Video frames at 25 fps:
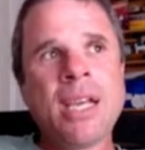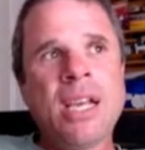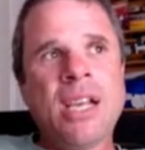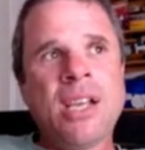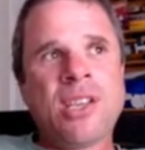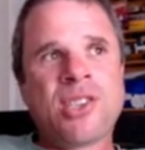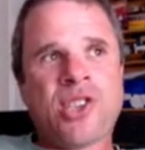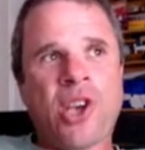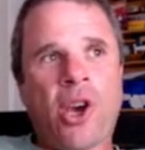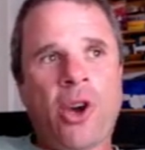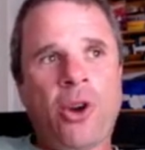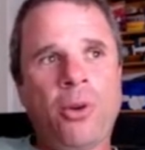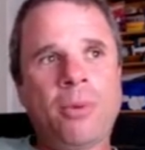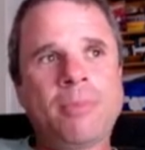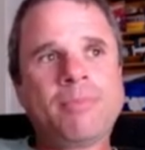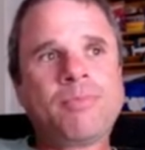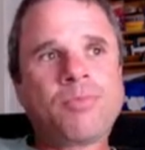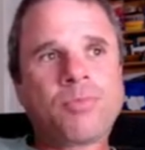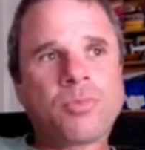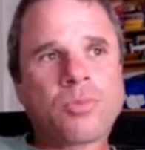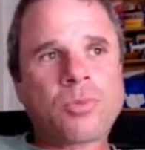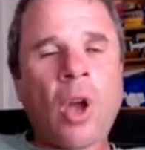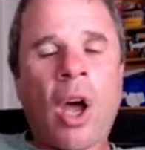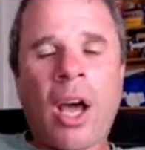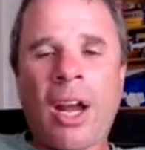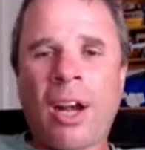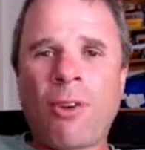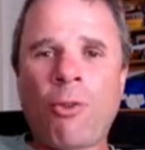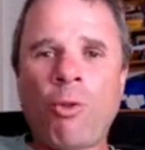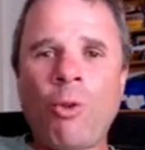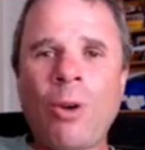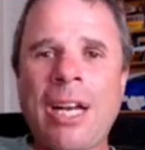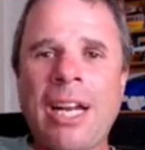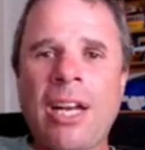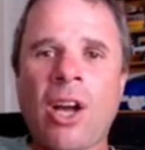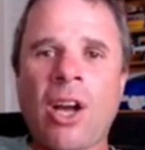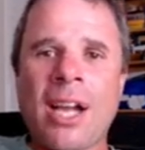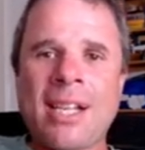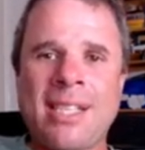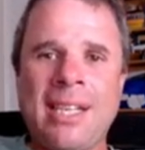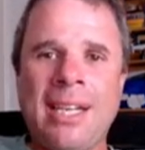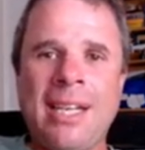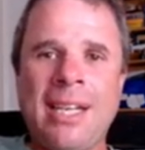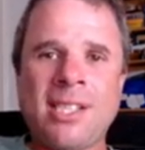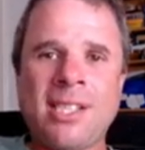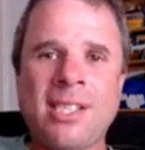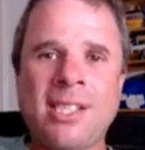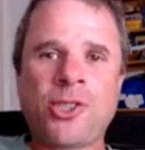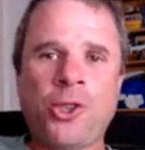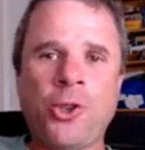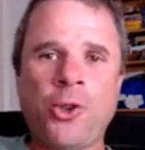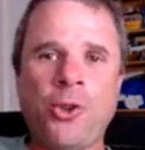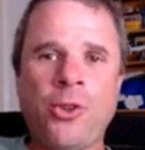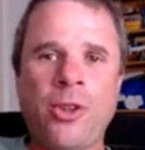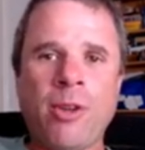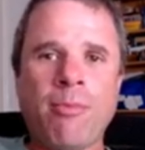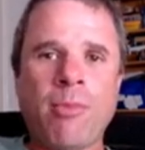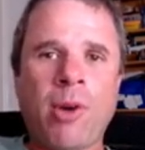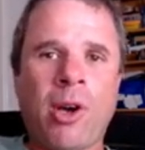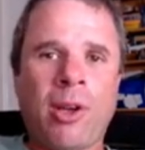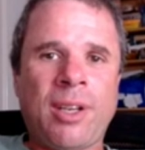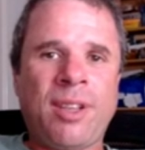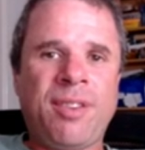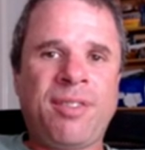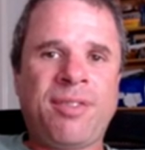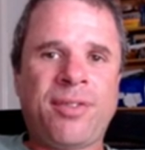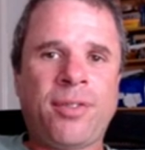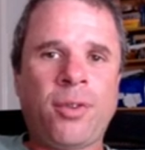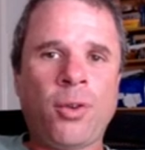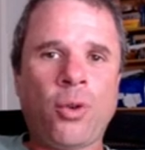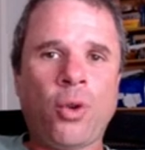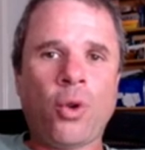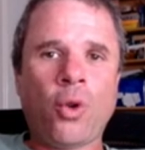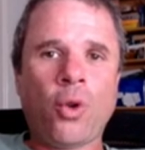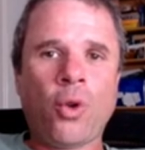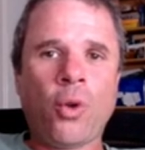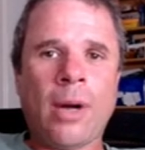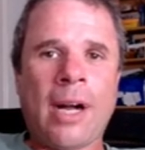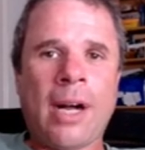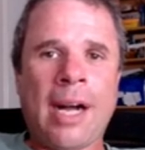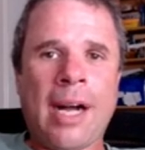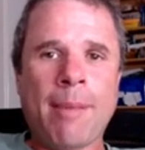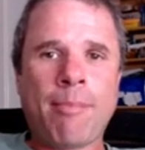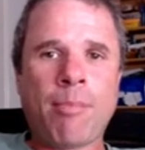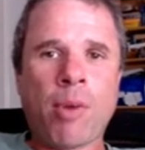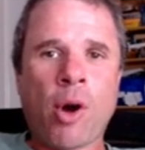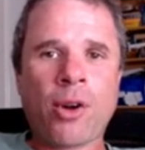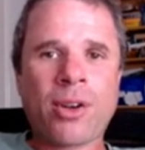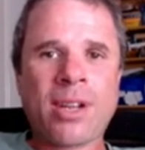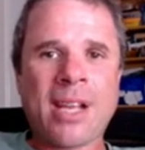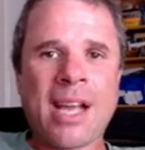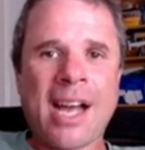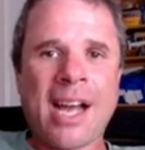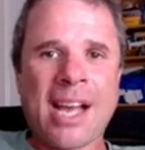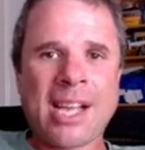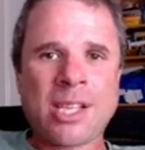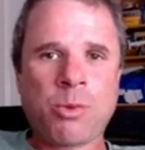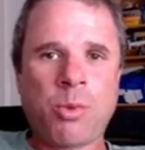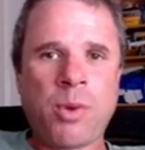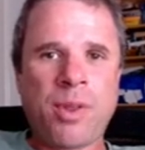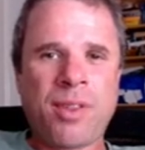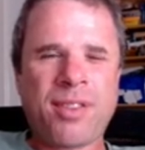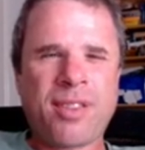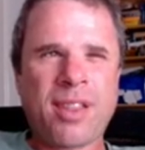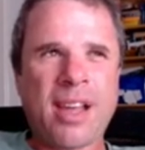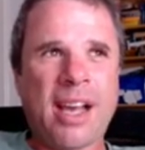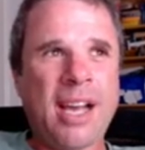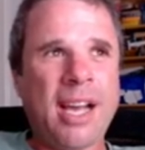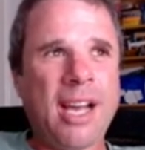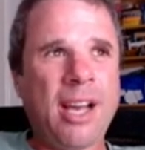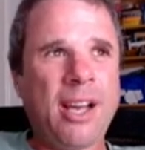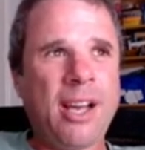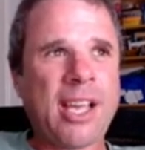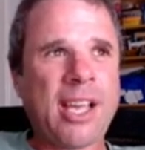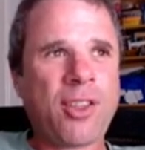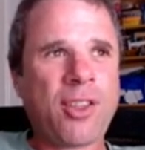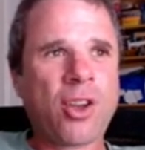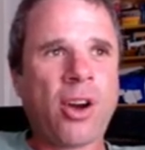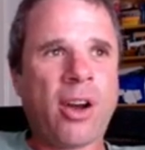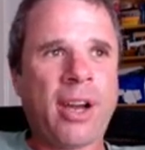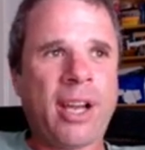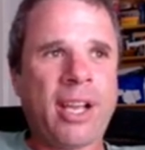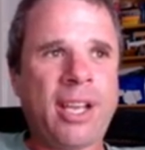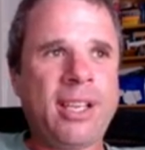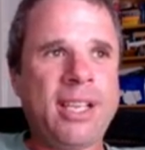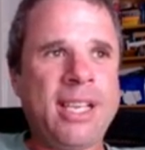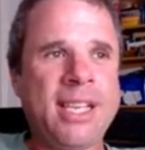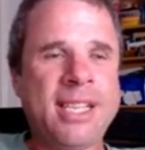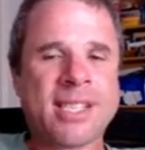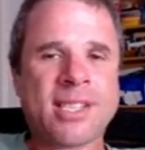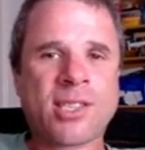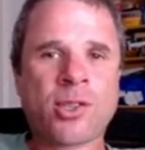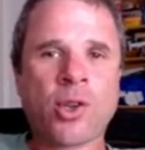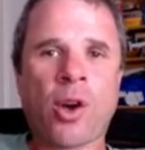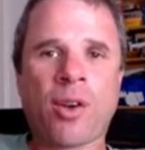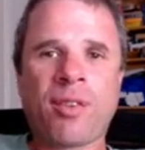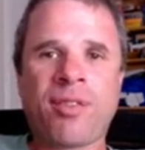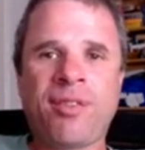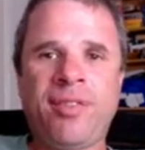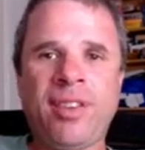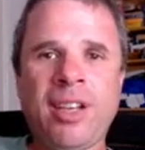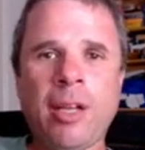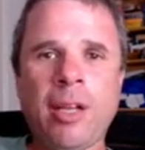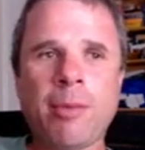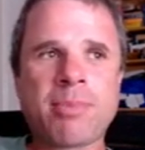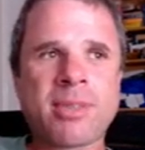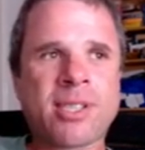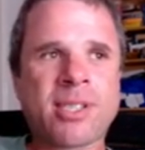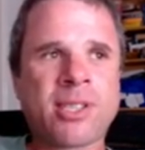So I really like to listen to the Motley Fool podcast with the other guy, Scott Phillips.